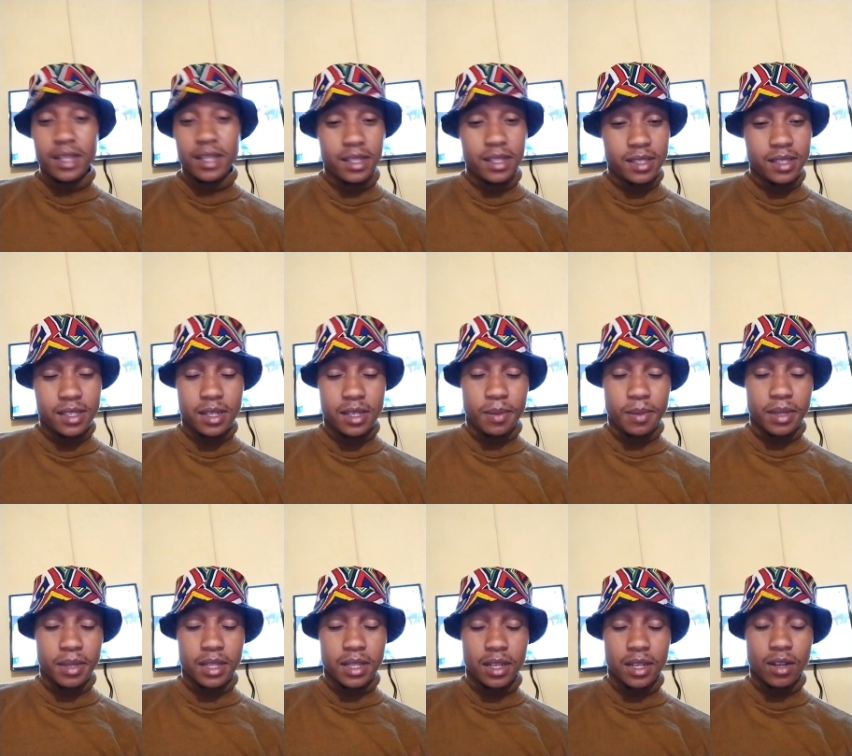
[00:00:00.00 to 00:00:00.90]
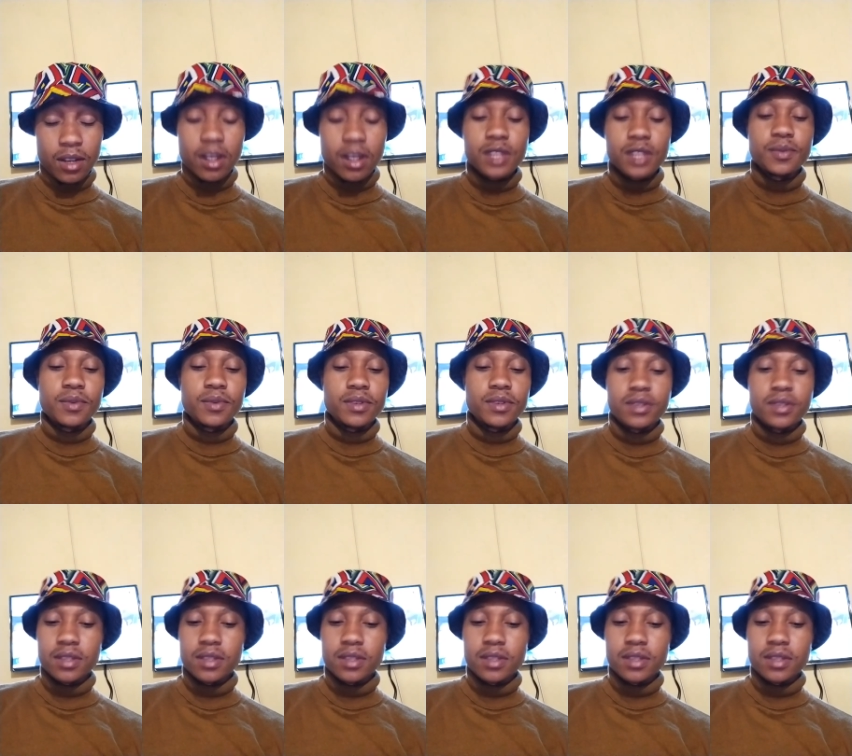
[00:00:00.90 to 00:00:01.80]
It's deeper than the conspiracy
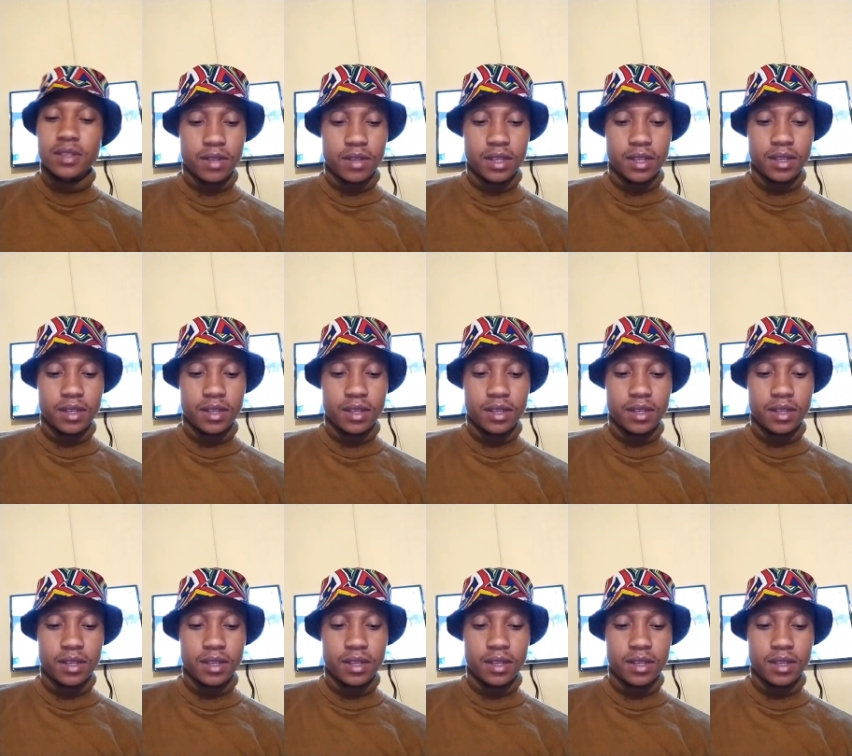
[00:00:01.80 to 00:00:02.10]
theory.